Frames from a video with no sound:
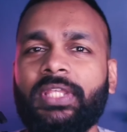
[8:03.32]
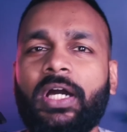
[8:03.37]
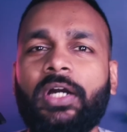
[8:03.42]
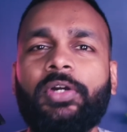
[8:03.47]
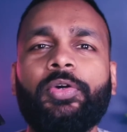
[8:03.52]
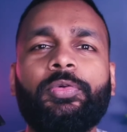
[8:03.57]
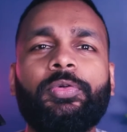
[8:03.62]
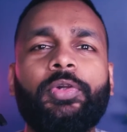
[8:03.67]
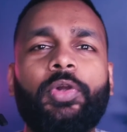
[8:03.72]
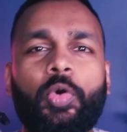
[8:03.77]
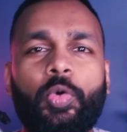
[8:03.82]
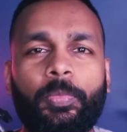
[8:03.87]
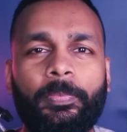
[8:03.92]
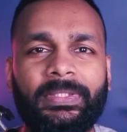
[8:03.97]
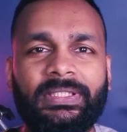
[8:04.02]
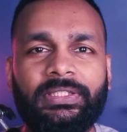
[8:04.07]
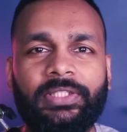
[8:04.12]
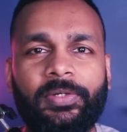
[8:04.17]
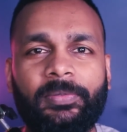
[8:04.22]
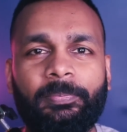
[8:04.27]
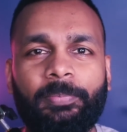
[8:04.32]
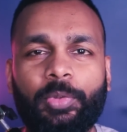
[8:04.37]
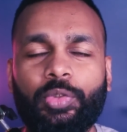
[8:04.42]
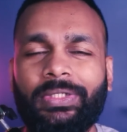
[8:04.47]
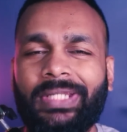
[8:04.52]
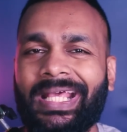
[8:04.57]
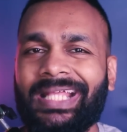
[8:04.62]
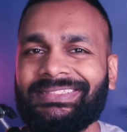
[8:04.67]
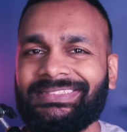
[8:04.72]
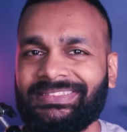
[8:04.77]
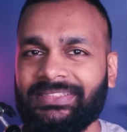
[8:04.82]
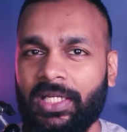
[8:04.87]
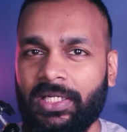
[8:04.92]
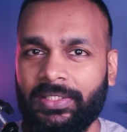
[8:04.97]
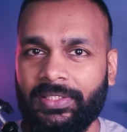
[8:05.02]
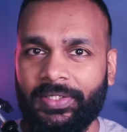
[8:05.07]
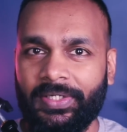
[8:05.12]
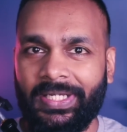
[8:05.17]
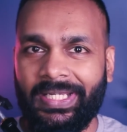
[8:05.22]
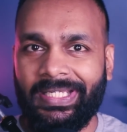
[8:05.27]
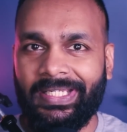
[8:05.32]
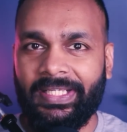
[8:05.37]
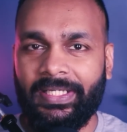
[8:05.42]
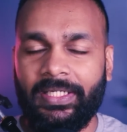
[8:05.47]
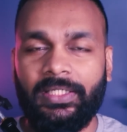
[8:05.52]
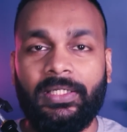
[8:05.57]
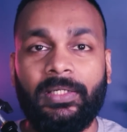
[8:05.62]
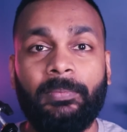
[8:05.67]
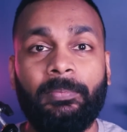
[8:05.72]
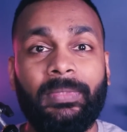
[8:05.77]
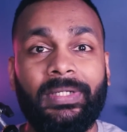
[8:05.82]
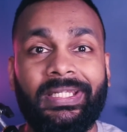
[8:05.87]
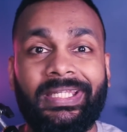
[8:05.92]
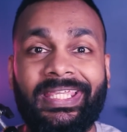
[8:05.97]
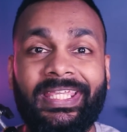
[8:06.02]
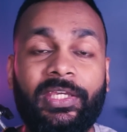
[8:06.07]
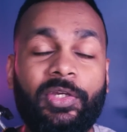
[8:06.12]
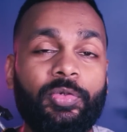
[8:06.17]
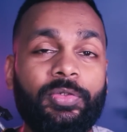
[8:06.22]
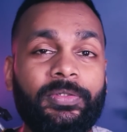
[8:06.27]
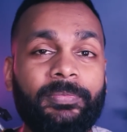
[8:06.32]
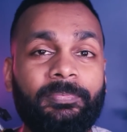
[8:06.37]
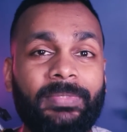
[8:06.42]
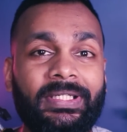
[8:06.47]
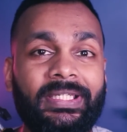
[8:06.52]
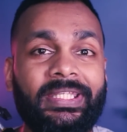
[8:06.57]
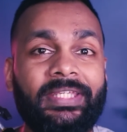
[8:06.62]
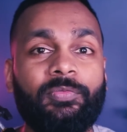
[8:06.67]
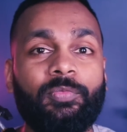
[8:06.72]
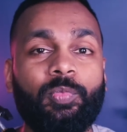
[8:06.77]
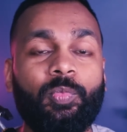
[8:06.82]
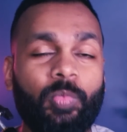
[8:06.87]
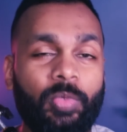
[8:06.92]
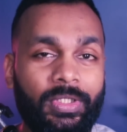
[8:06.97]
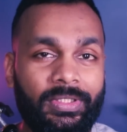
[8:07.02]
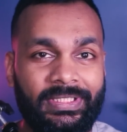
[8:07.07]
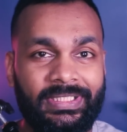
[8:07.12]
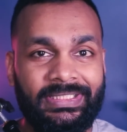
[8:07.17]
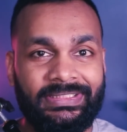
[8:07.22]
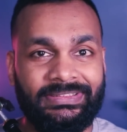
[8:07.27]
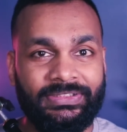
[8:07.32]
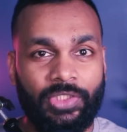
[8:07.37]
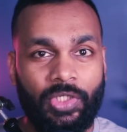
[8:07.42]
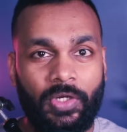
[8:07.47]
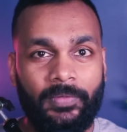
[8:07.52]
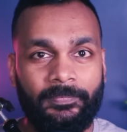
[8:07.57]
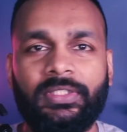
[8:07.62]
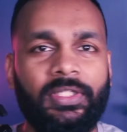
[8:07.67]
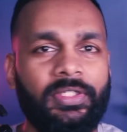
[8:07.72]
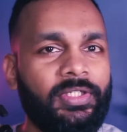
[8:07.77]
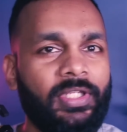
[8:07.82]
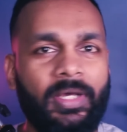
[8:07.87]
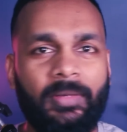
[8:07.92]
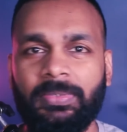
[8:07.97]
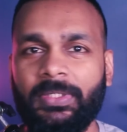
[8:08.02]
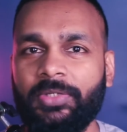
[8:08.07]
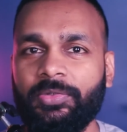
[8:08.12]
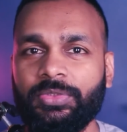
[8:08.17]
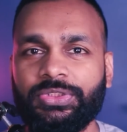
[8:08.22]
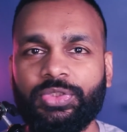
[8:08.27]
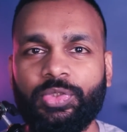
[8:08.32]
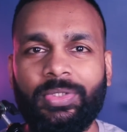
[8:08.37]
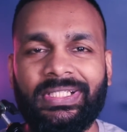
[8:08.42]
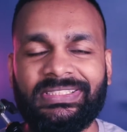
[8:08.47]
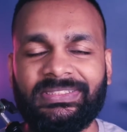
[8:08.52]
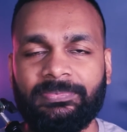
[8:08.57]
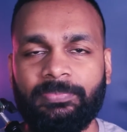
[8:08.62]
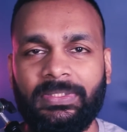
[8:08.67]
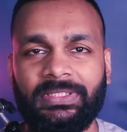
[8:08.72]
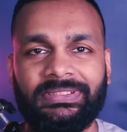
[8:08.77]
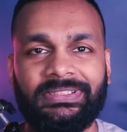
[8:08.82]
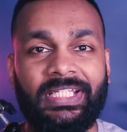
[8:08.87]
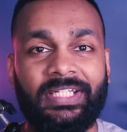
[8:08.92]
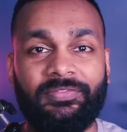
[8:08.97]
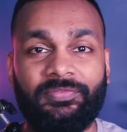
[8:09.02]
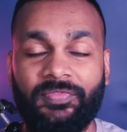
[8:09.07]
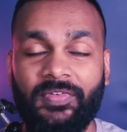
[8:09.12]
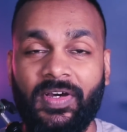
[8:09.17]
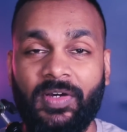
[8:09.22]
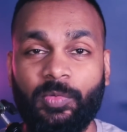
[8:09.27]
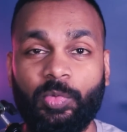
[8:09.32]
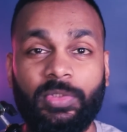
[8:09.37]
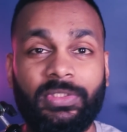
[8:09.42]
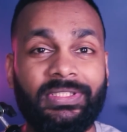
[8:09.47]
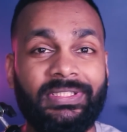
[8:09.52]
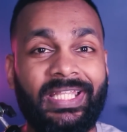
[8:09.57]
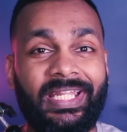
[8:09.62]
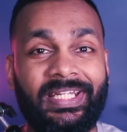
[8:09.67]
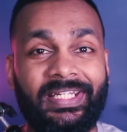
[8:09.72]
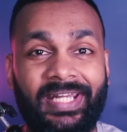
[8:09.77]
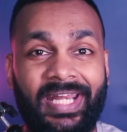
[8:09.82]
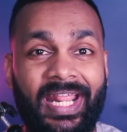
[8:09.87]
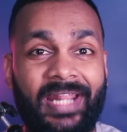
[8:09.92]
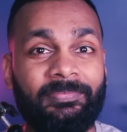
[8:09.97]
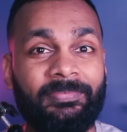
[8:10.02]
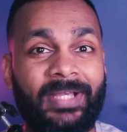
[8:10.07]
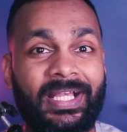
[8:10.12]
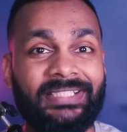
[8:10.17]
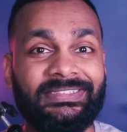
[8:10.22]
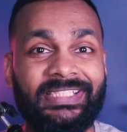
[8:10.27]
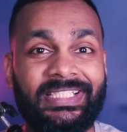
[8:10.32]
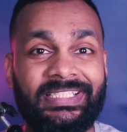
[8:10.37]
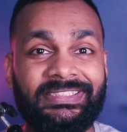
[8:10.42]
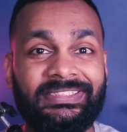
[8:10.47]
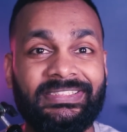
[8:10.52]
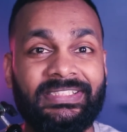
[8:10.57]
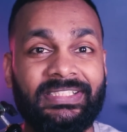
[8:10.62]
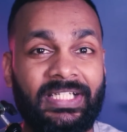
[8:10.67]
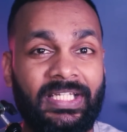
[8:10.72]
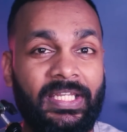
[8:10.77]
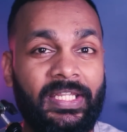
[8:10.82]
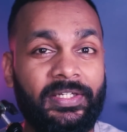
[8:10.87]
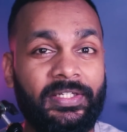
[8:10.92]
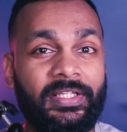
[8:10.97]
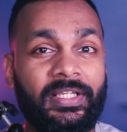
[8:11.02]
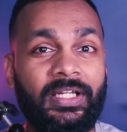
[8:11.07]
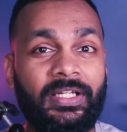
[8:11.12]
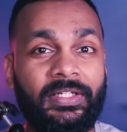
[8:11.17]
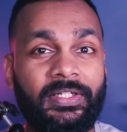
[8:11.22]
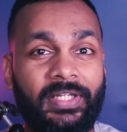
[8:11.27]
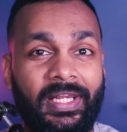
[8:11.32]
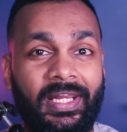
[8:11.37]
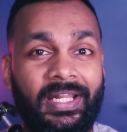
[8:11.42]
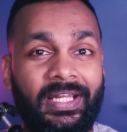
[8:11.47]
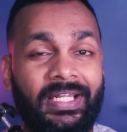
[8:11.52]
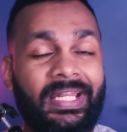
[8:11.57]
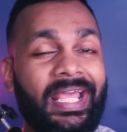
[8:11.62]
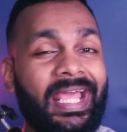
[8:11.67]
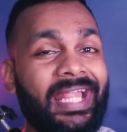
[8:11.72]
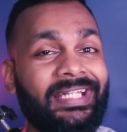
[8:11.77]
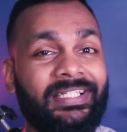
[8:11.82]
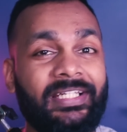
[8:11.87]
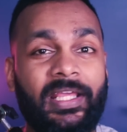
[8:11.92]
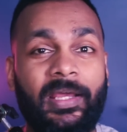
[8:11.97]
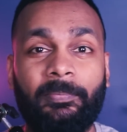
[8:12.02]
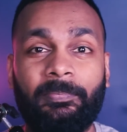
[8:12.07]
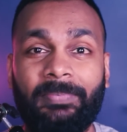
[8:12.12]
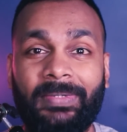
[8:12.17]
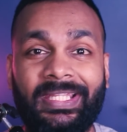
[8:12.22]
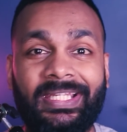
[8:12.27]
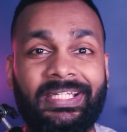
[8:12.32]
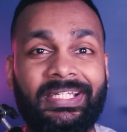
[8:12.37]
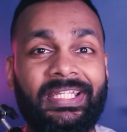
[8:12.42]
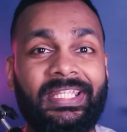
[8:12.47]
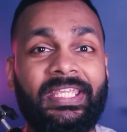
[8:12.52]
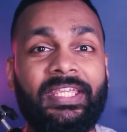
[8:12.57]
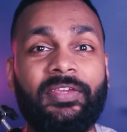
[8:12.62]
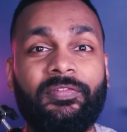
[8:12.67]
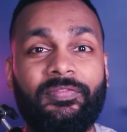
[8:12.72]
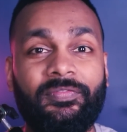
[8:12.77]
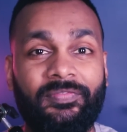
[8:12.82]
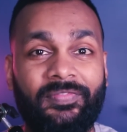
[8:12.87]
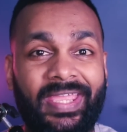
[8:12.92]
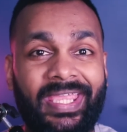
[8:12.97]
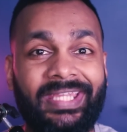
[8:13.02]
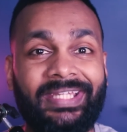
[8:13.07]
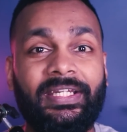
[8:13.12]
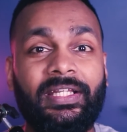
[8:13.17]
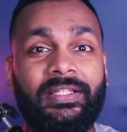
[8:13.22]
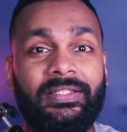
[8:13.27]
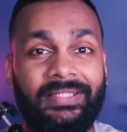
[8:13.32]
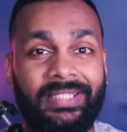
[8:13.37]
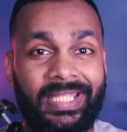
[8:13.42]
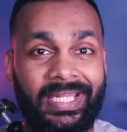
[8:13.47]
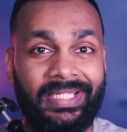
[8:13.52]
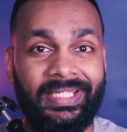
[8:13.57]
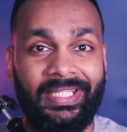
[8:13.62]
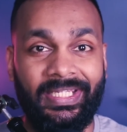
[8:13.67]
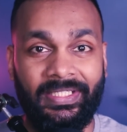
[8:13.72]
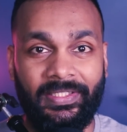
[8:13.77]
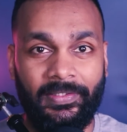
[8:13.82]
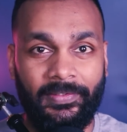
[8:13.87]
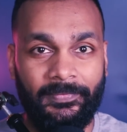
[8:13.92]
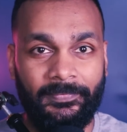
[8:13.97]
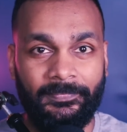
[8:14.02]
Thakur opened the report and started reading it, but he couldn't believe what he saw. The WHO experts had found that Ranbaxy's clinical trial had completely faked their data.